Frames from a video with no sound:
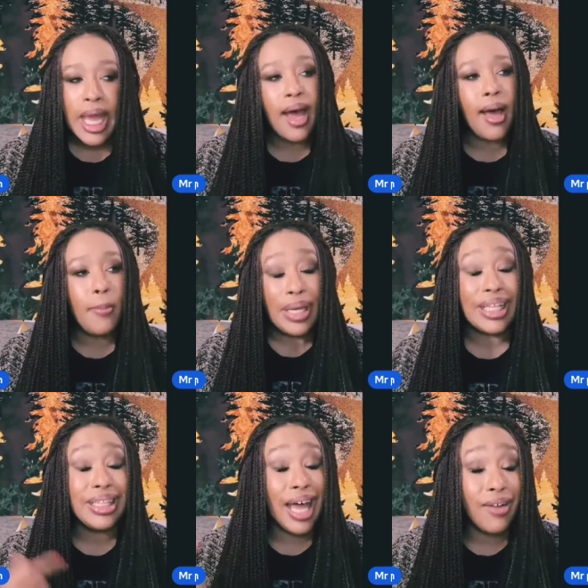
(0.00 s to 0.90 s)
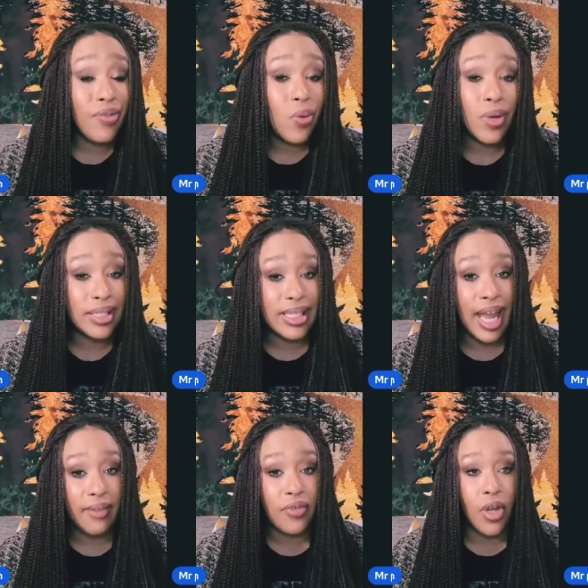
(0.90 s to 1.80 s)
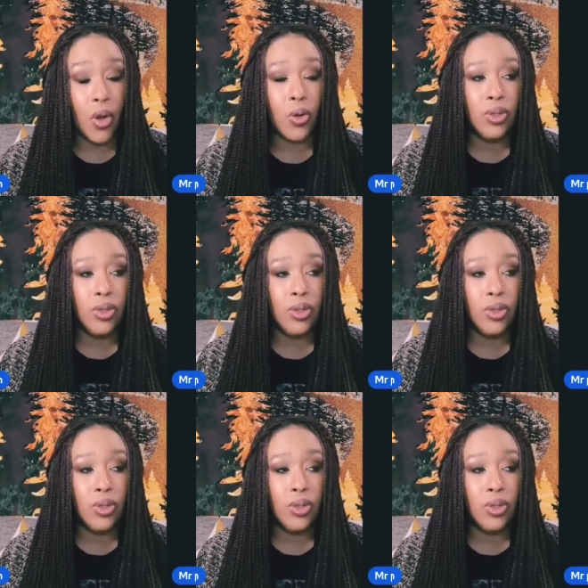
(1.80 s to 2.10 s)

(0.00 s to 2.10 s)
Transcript: um, but a lot of the ones that I've known,